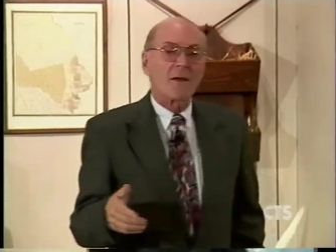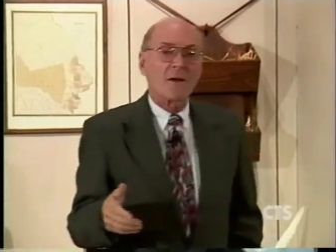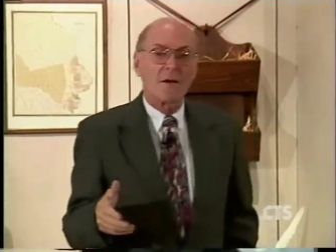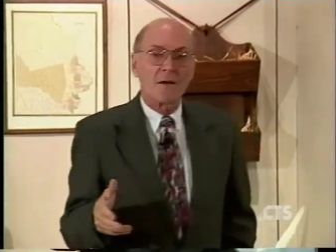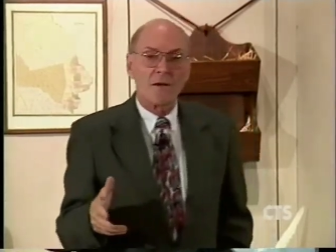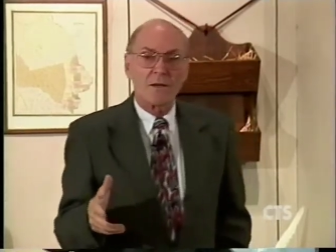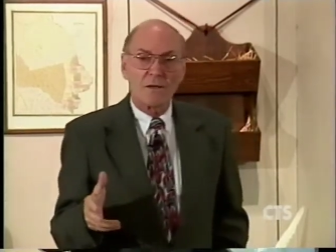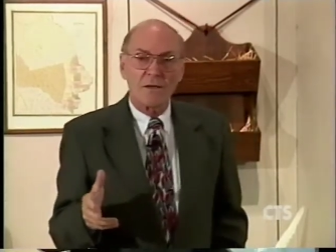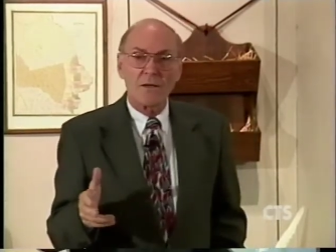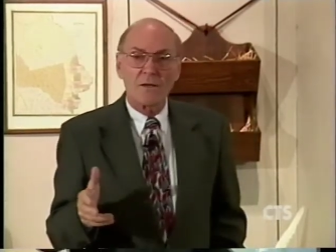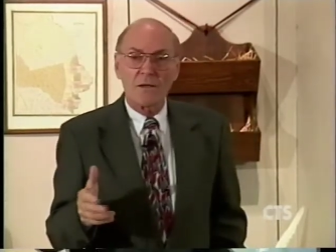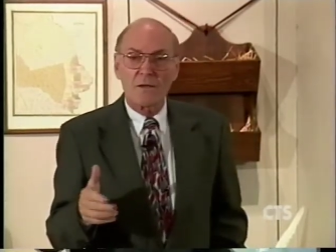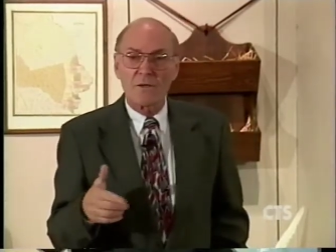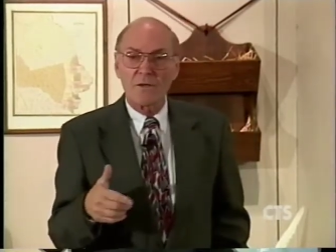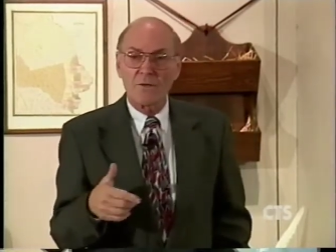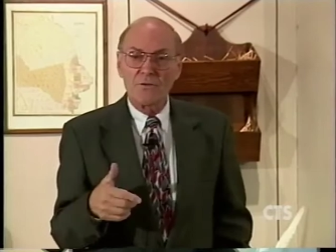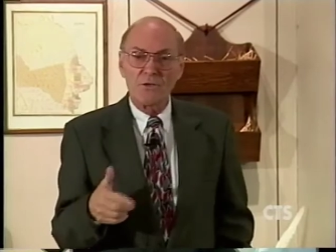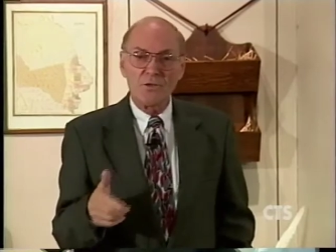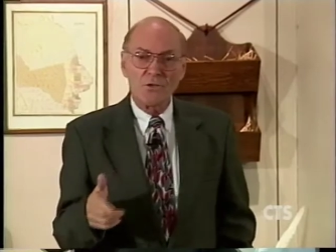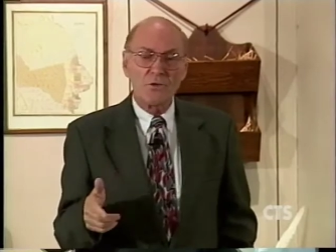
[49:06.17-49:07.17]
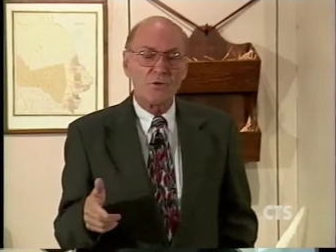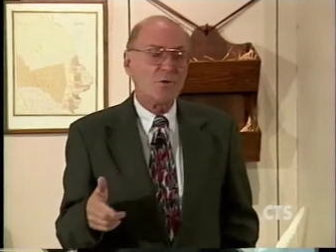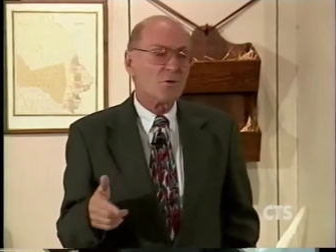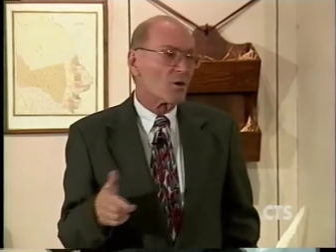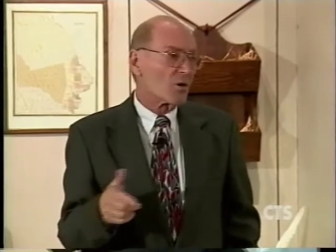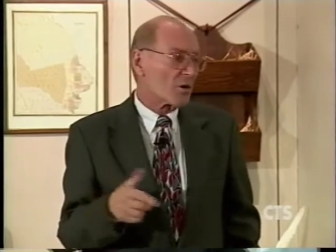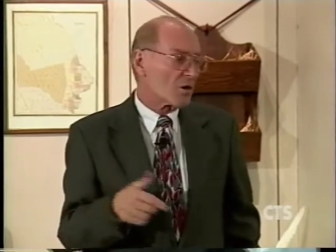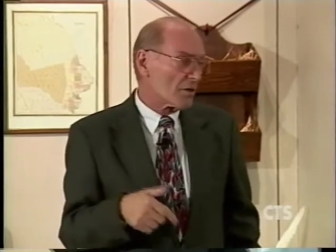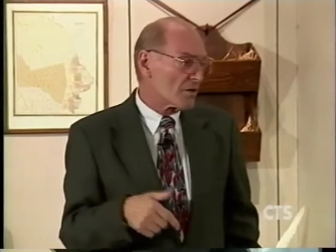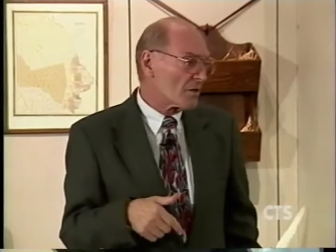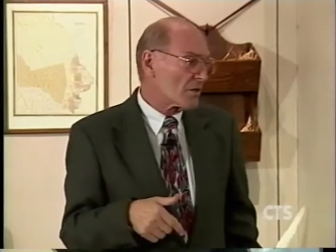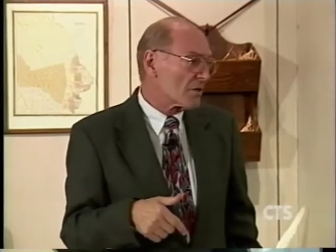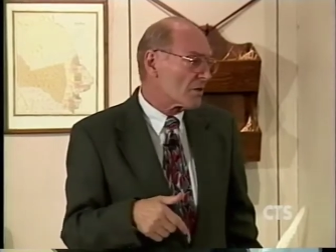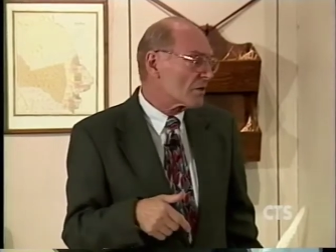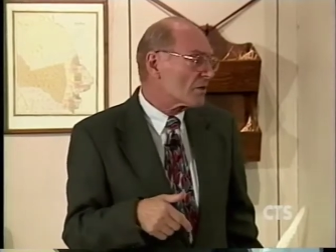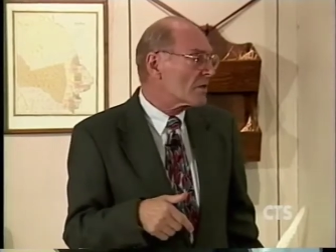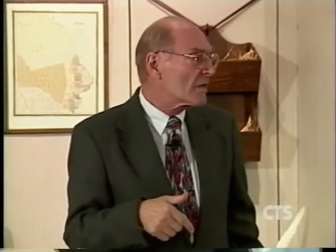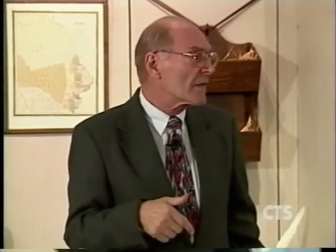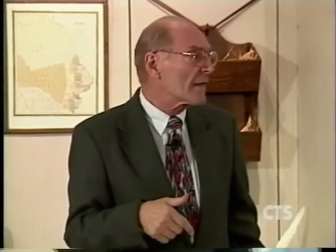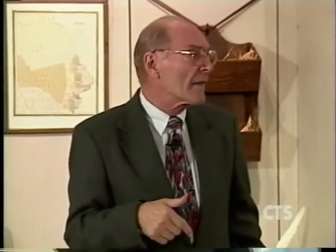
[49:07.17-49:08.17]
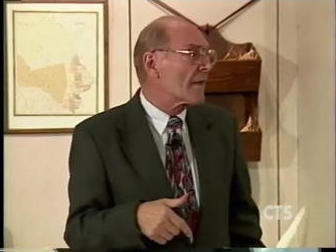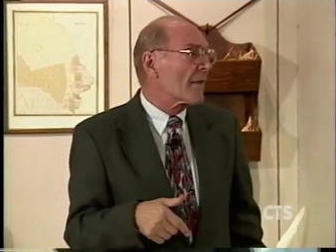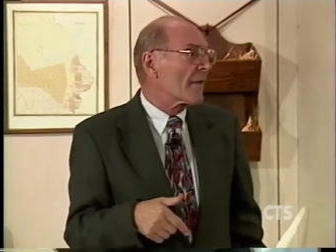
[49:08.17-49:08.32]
uh, knew or learned